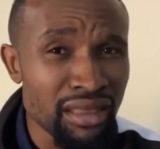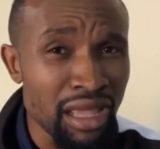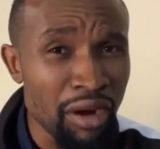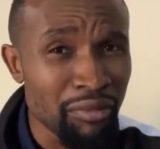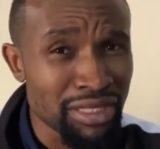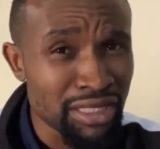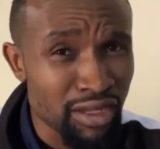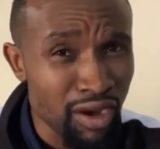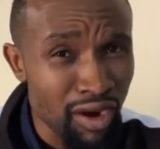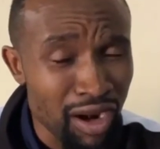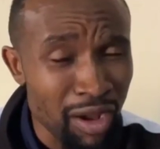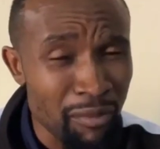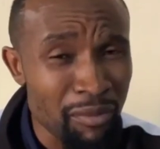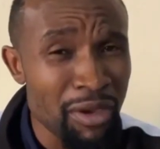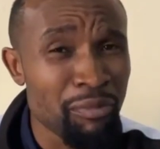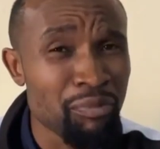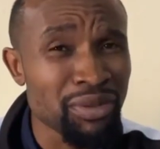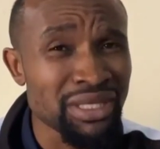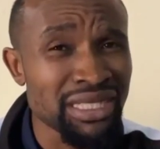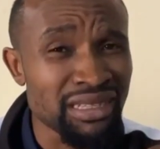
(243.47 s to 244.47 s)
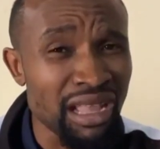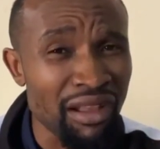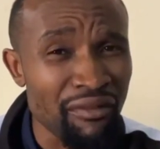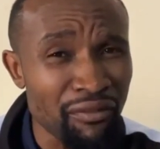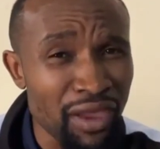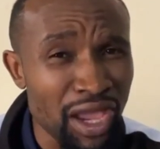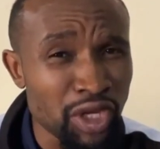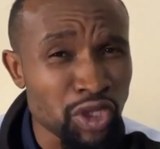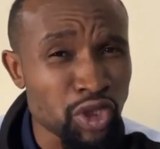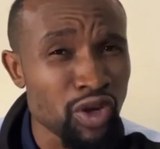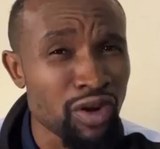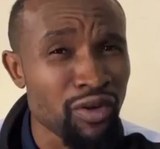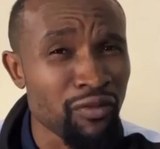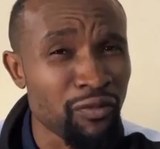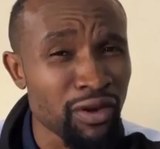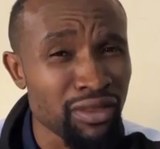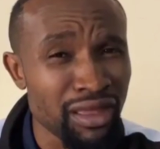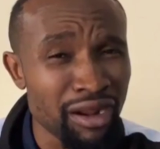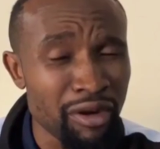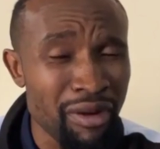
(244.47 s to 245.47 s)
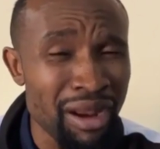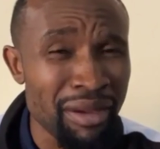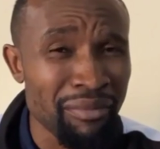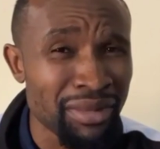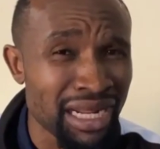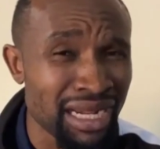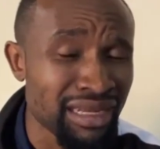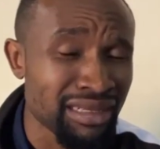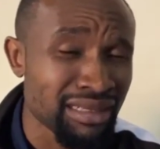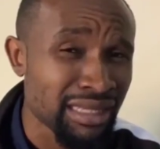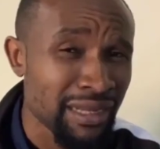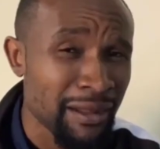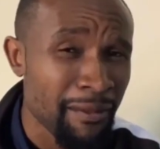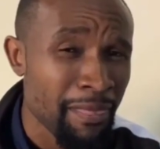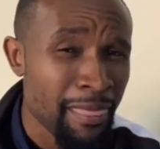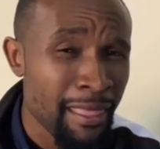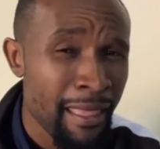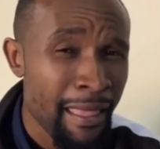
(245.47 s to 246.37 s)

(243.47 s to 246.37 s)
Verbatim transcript: There is going to be preservation for the remnant.